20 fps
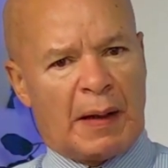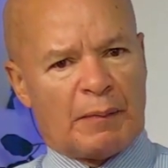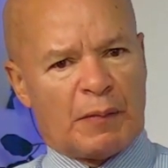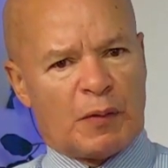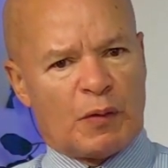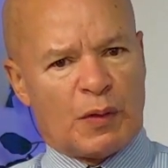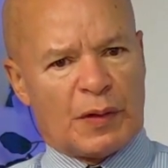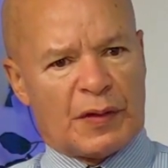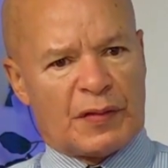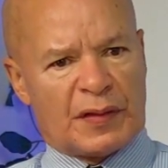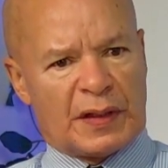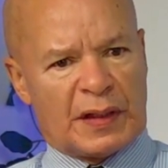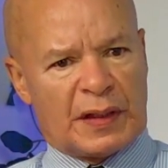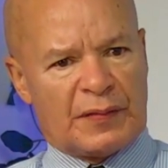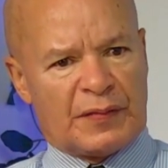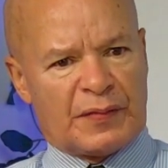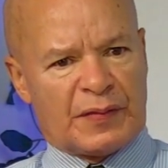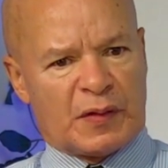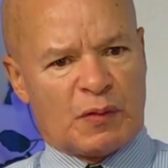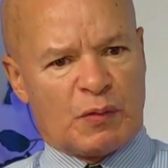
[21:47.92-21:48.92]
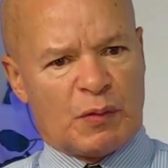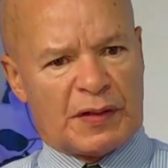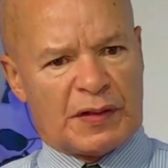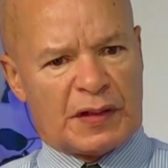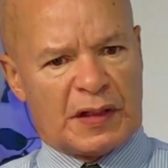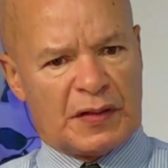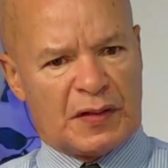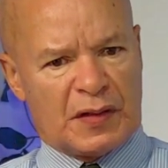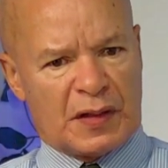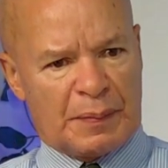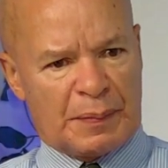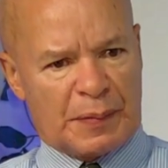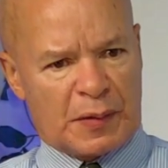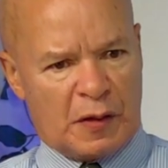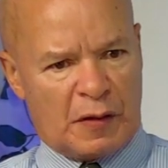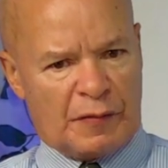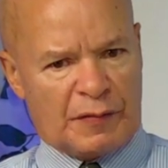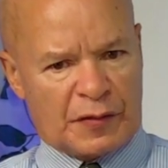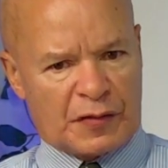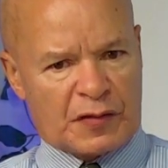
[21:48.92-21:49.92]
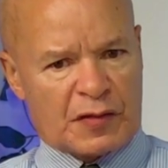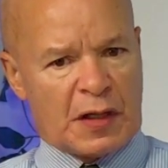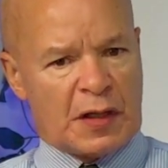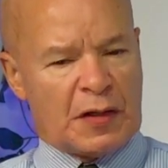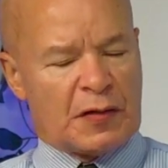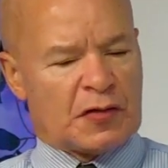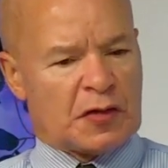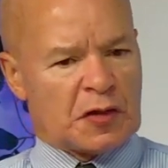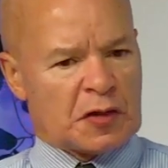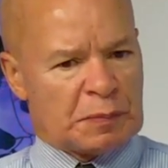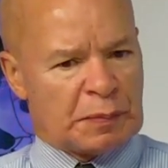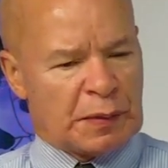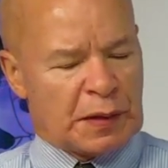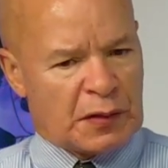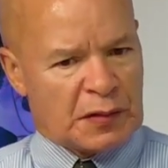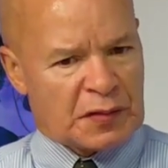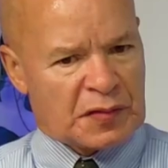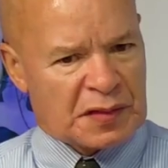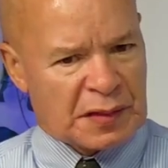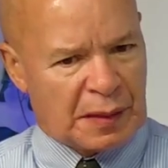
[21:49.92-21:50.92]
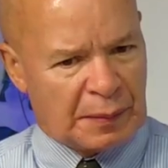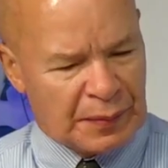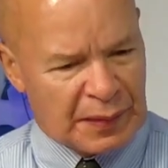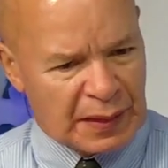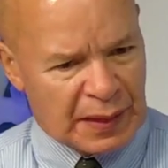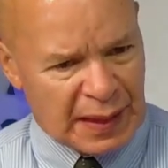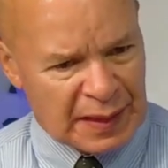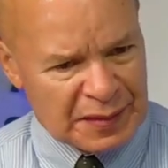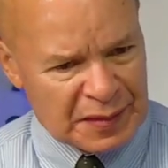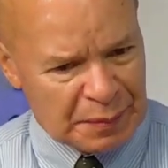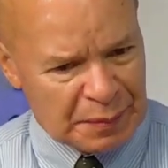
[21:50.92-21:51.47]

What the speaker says: within the province. Just because somebody has a